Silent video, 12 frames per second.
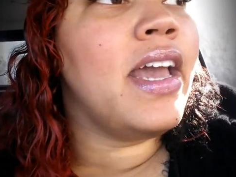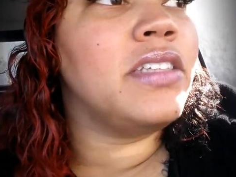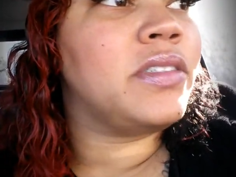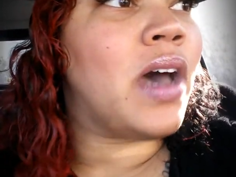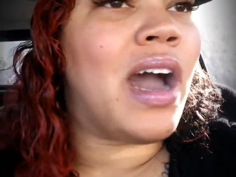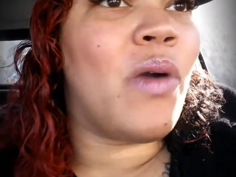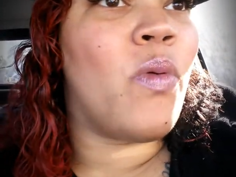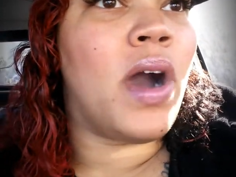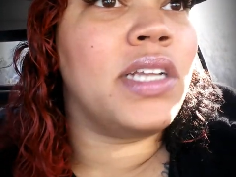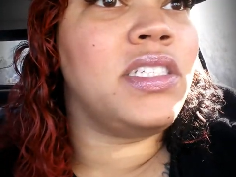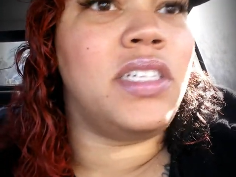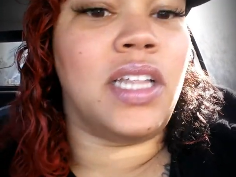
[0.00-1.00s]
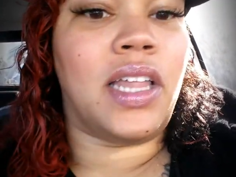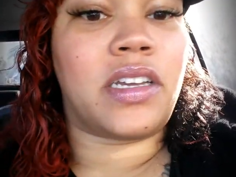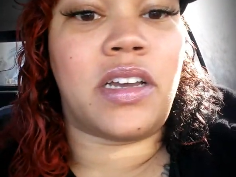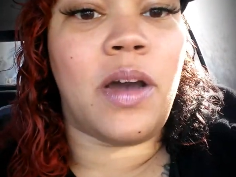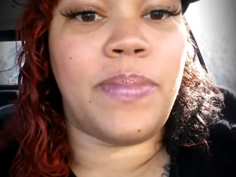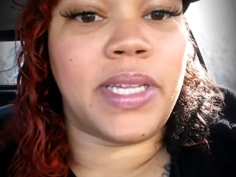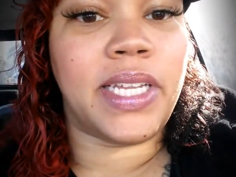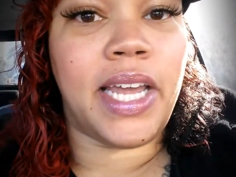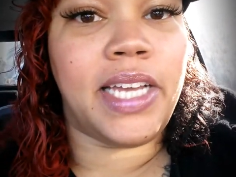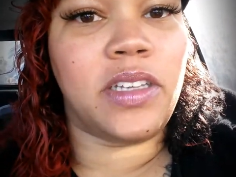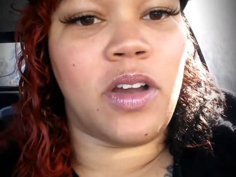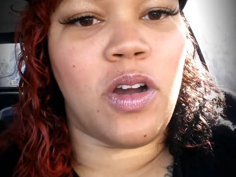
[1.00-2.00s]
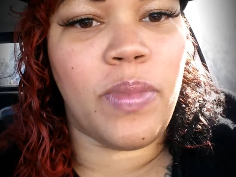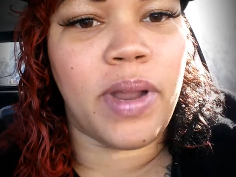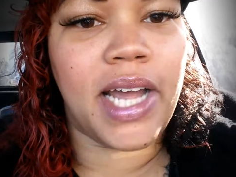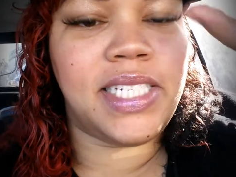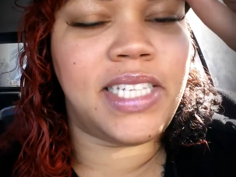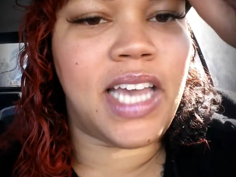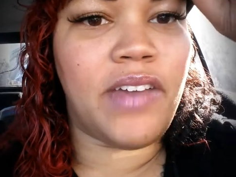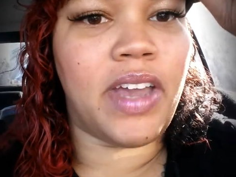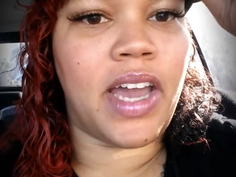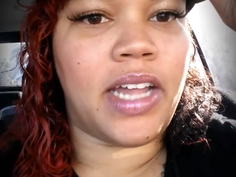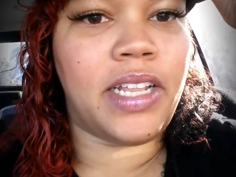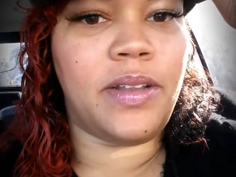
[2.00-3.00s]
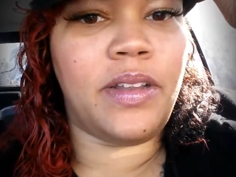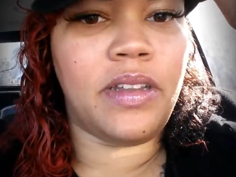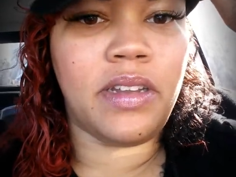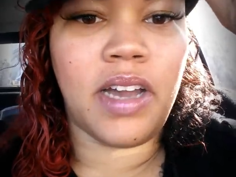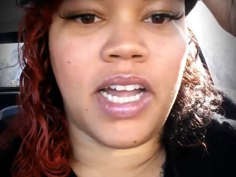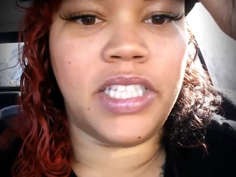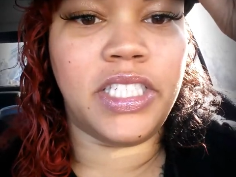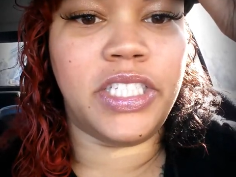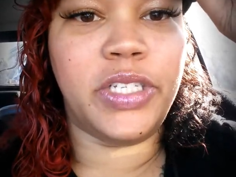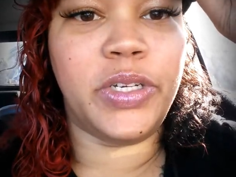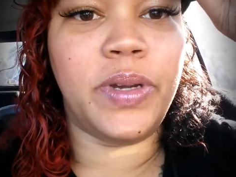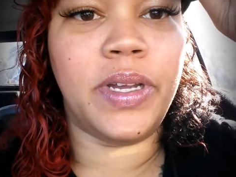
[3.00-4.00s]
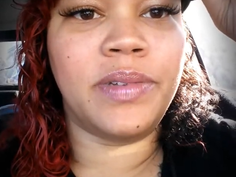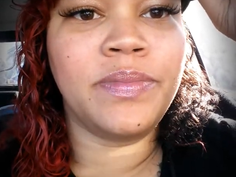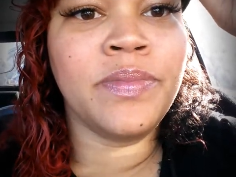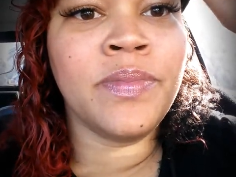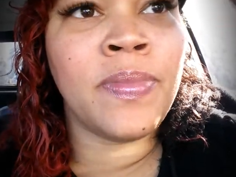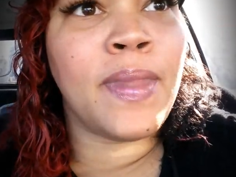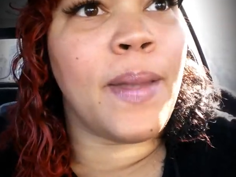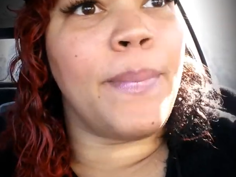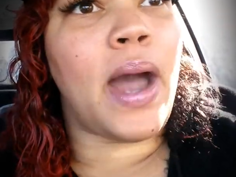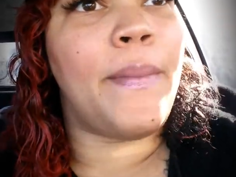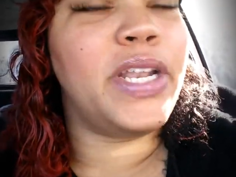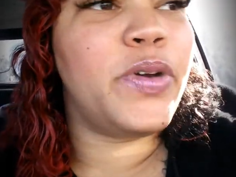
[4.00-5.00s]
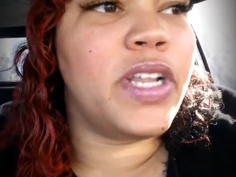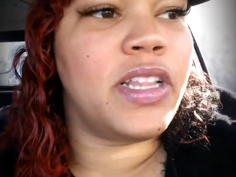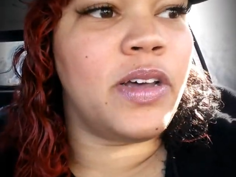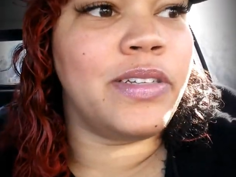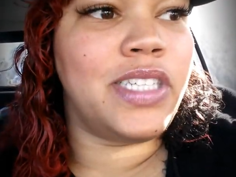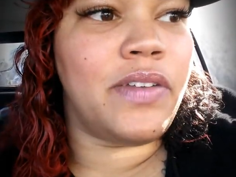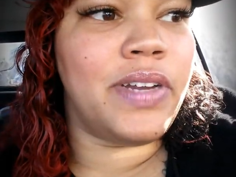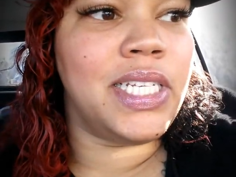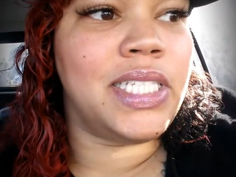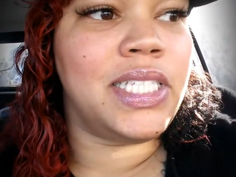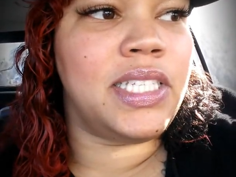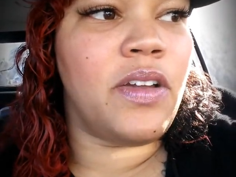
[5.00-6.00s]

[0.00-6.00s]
So I watched it like a couple of days ago, but I just haven't gotten to do it. But I'm gonna do it a little different.